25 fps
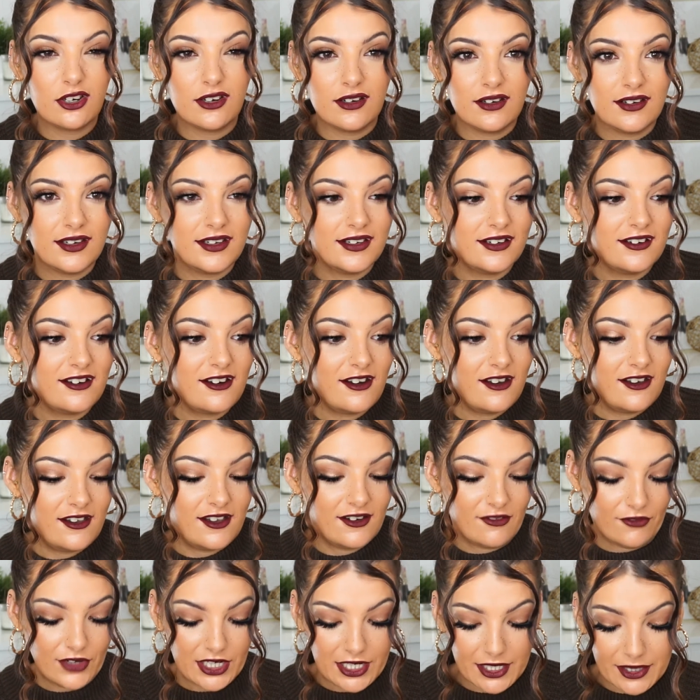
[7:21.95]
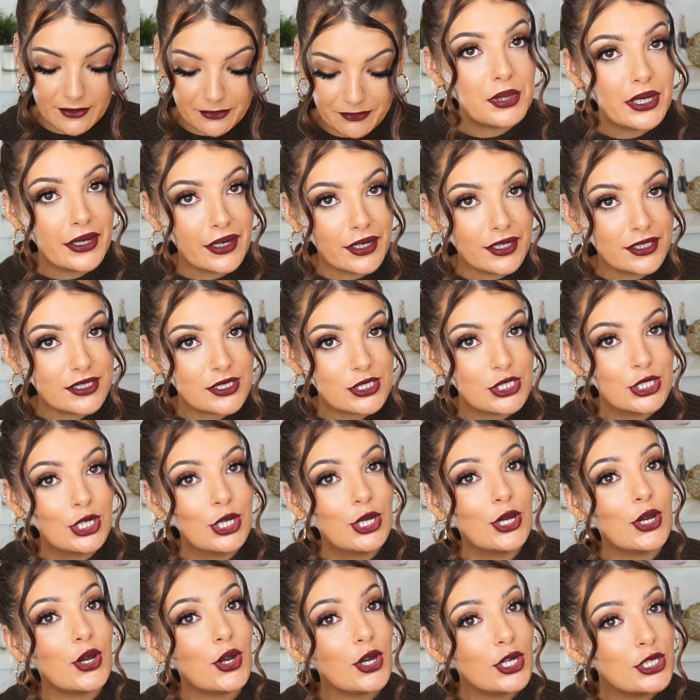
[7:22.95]
I love it. But
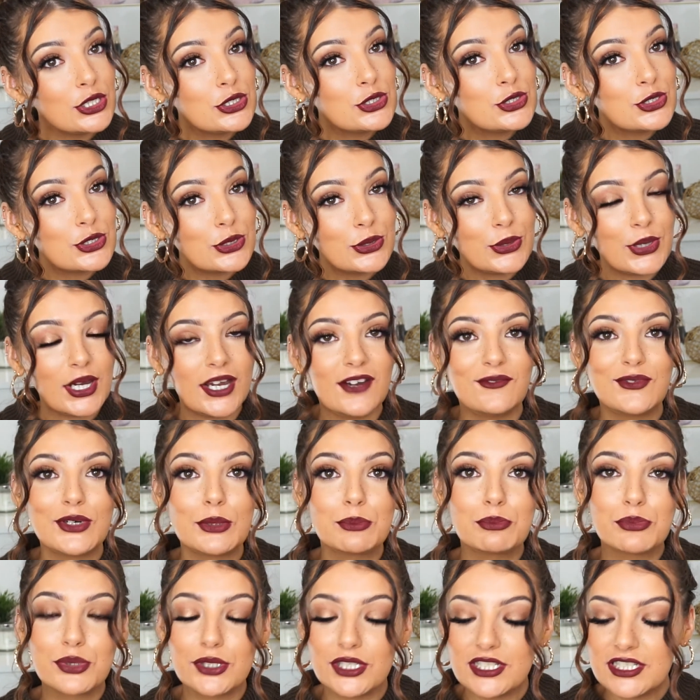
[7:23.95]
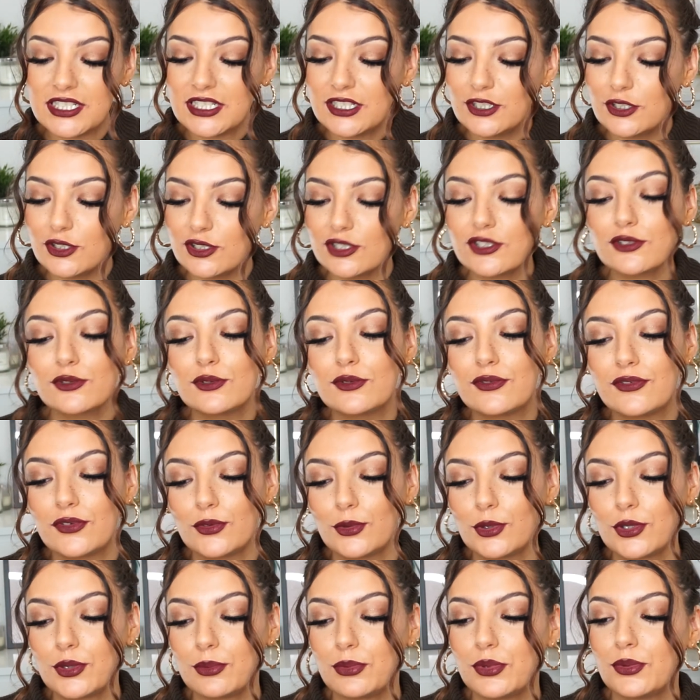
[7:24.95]
I do have a pretty good
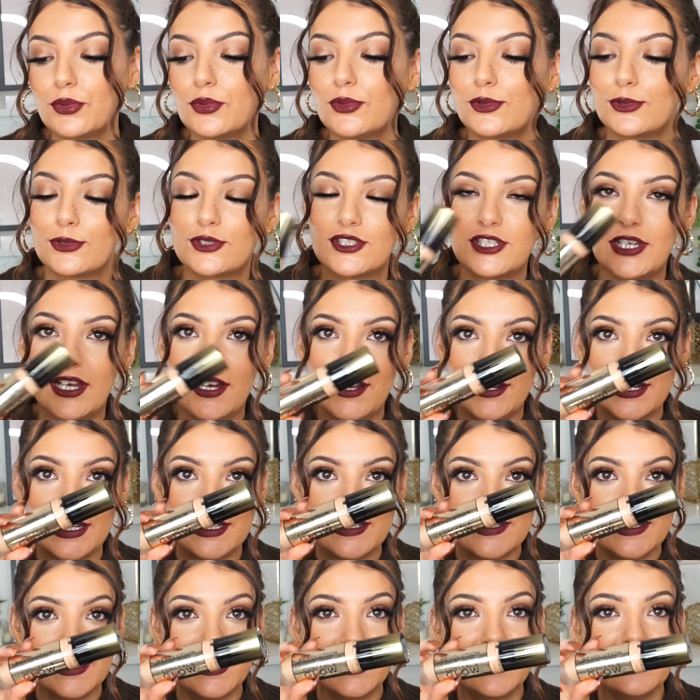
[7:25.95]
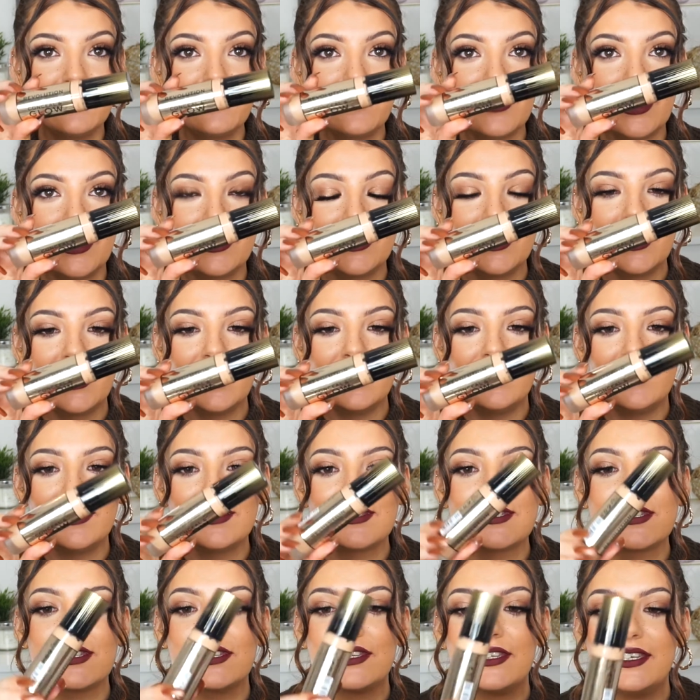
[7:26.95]
affordable alternative, and that
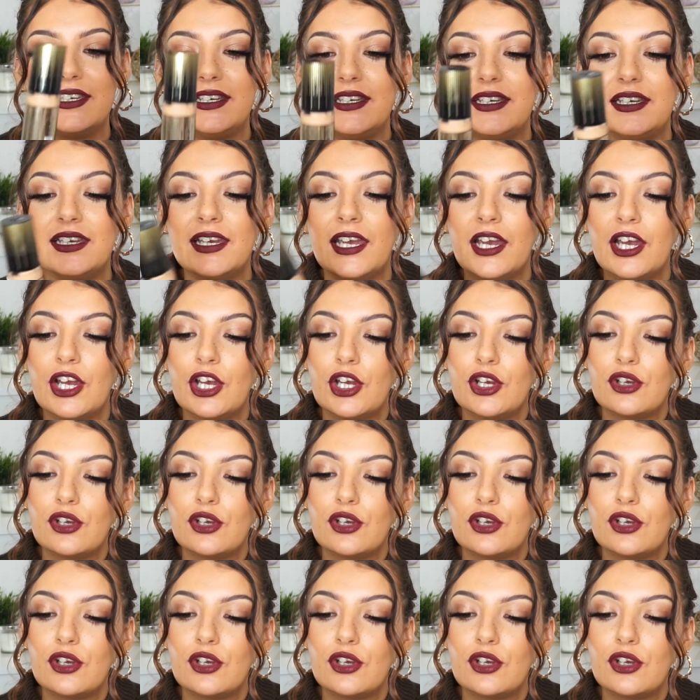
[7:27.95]
is the